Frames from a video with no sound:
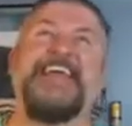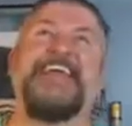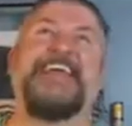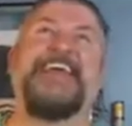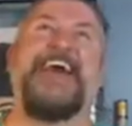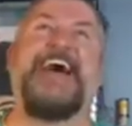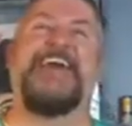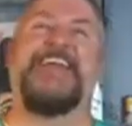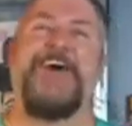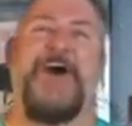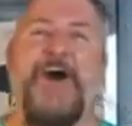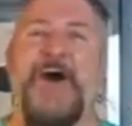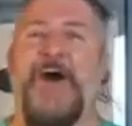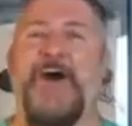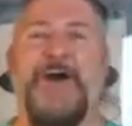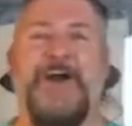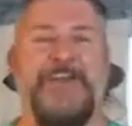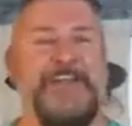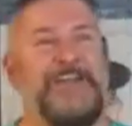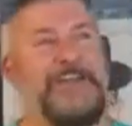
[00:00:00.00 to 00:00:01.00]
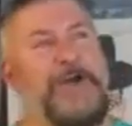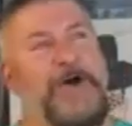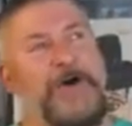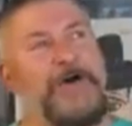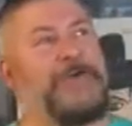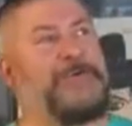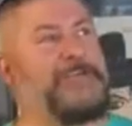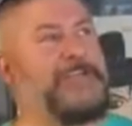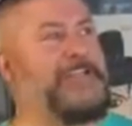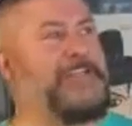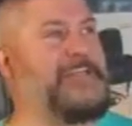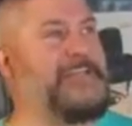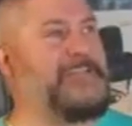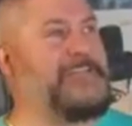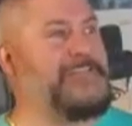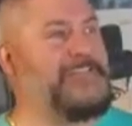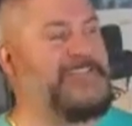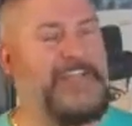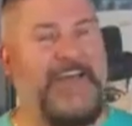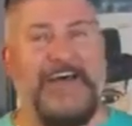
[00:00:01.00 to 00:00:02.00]
you got Arn and Ollie
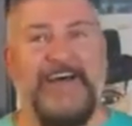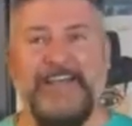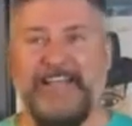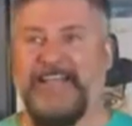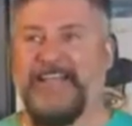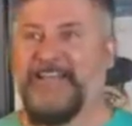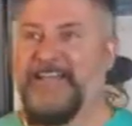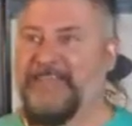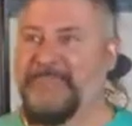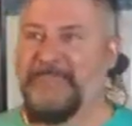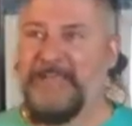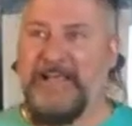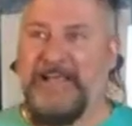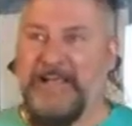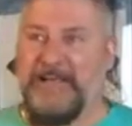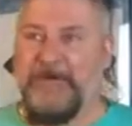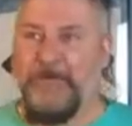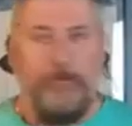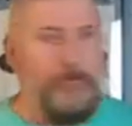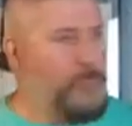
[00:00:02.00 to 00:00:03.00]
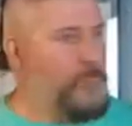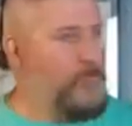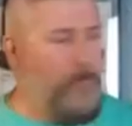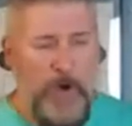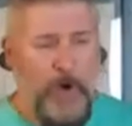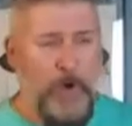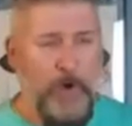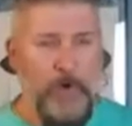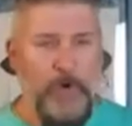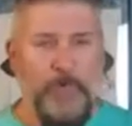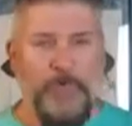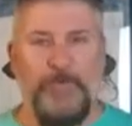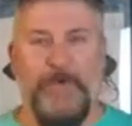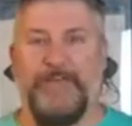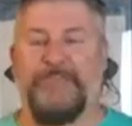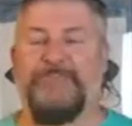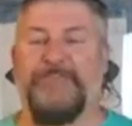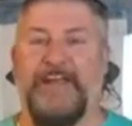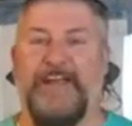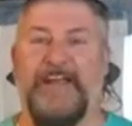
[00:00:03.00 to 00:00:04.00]
and Tully and Woo!
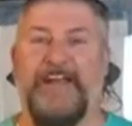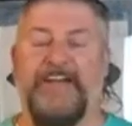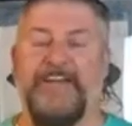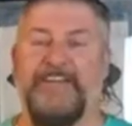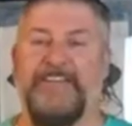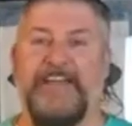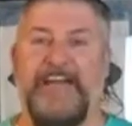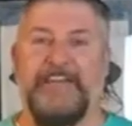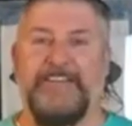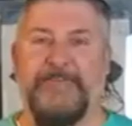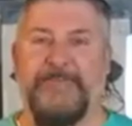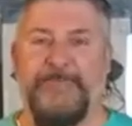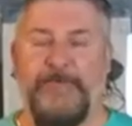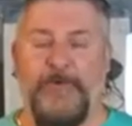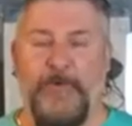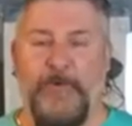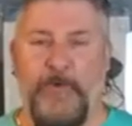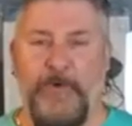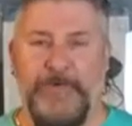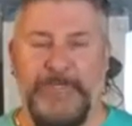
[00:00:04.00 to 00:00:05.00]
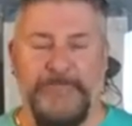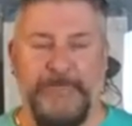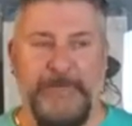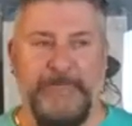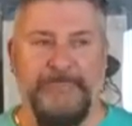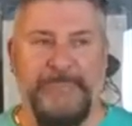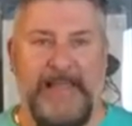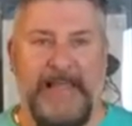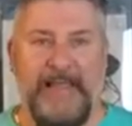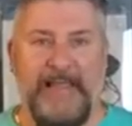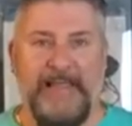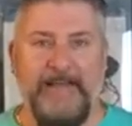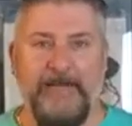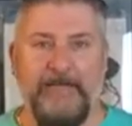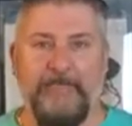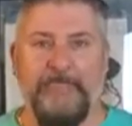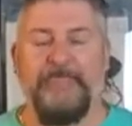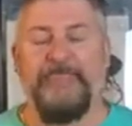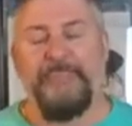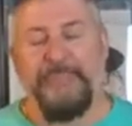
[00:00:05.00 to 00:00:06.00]
Ric Flair. You got the four horsemen,
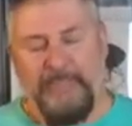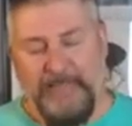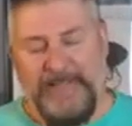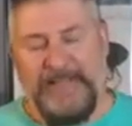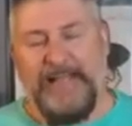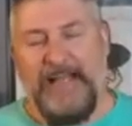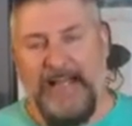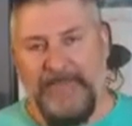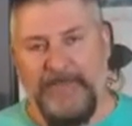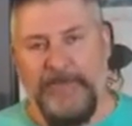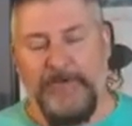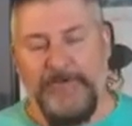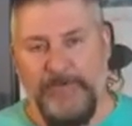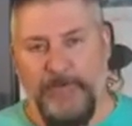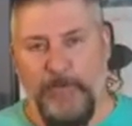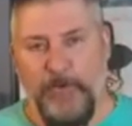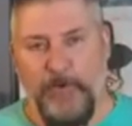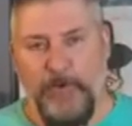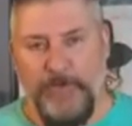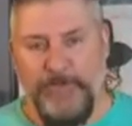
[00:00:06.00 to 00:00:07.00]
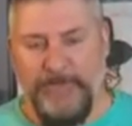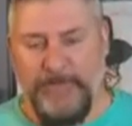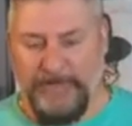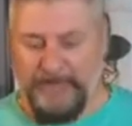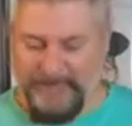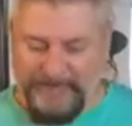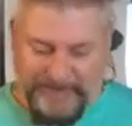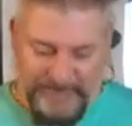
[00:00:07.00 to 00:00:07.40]
but not those four horsemen.